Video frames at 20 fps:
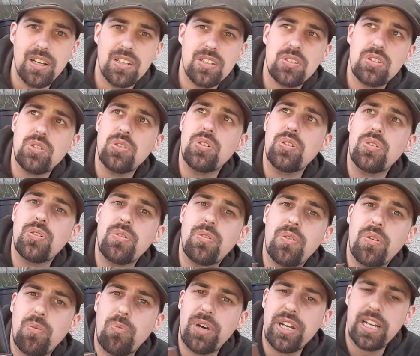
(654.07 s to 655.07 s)

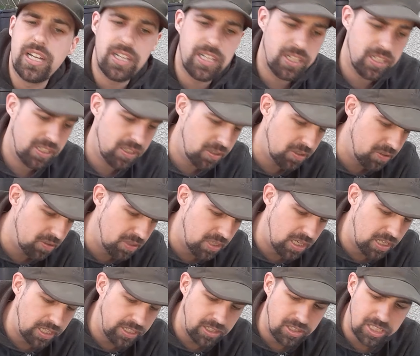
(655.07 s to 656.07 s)
So what I,
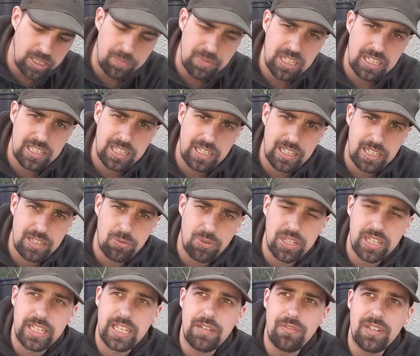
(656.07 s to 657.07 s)
a little tip that I
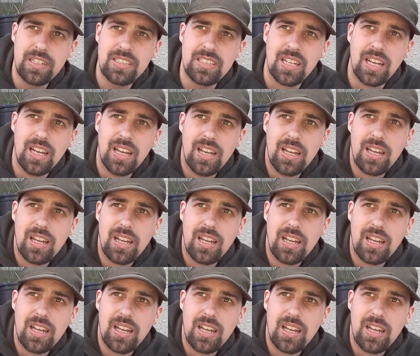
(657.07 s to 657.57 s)
want to give is,